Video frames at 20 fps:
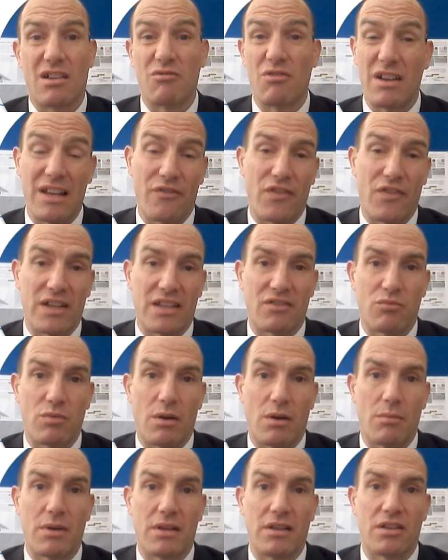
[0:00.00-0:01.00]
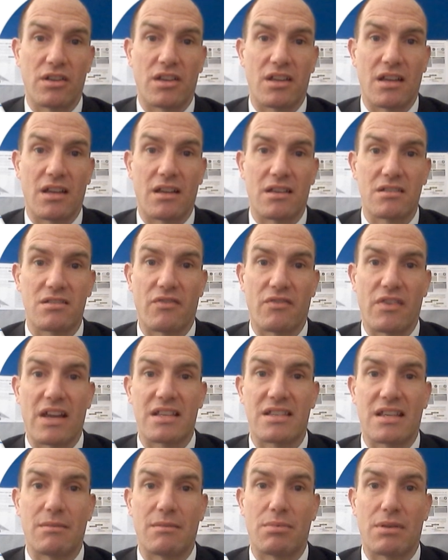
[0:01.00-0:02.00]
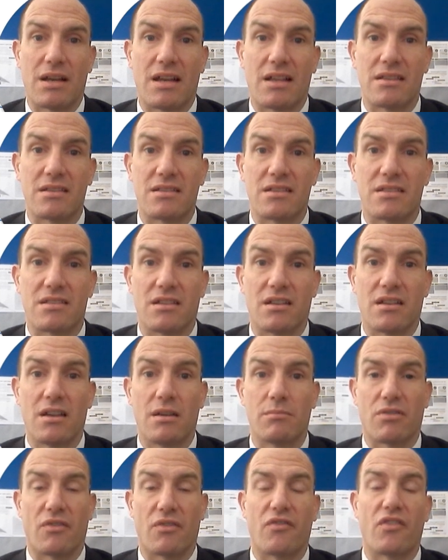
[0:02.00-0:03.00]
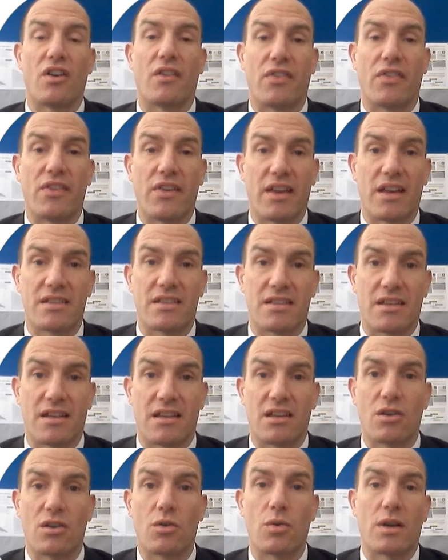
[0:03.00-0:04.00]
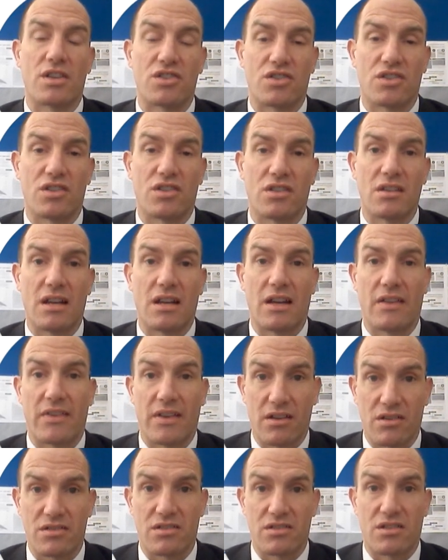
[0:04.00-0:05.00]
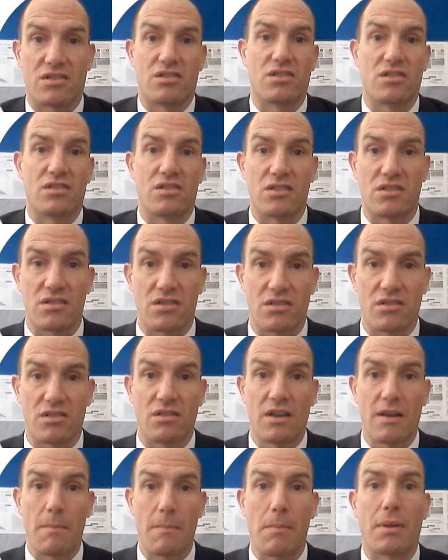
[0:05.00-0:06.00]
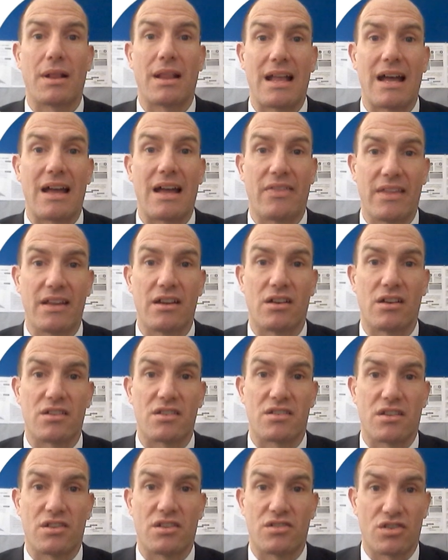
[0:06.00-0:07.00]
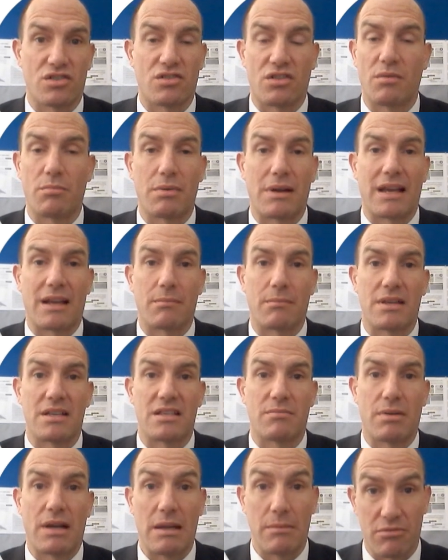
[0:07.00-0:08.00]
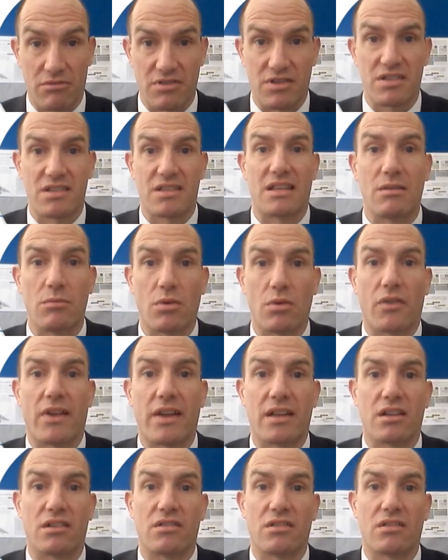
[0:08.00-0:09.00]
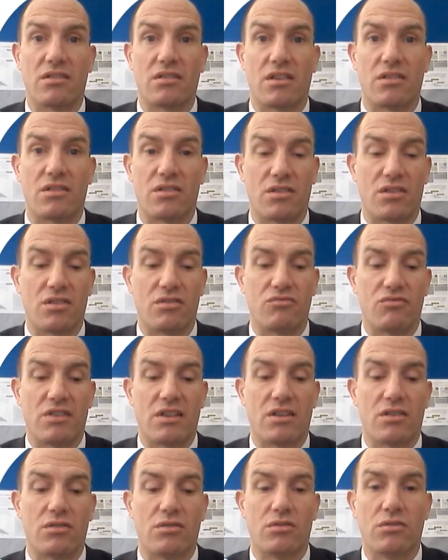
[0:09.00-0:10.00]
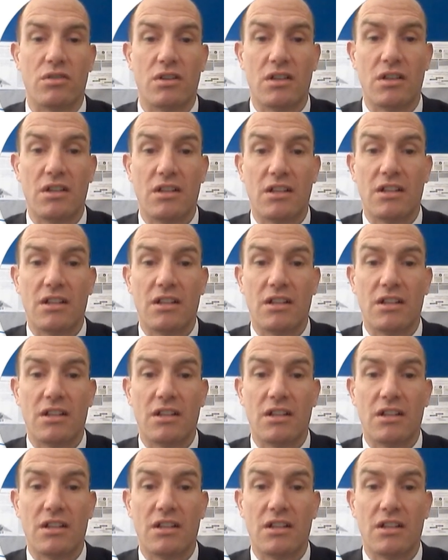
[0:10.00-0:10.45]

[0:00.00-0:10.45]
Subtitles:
A really effective one when looking at sort of essay plans is to provide the essay question and then ask a student to plan the answer just on a blank piece of paper and see what they could recall,